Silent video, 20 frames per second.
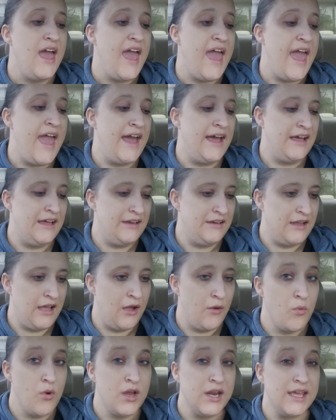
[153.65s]
And I
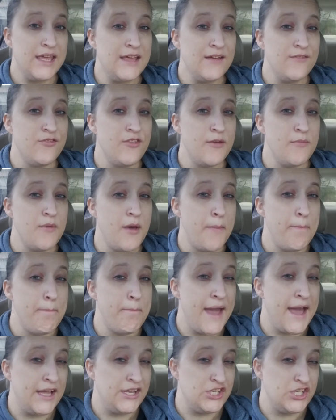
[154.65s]
want to give them a
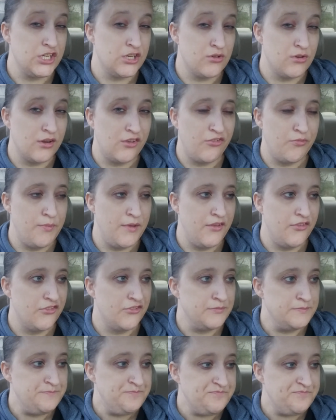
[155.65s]
magic Christmas.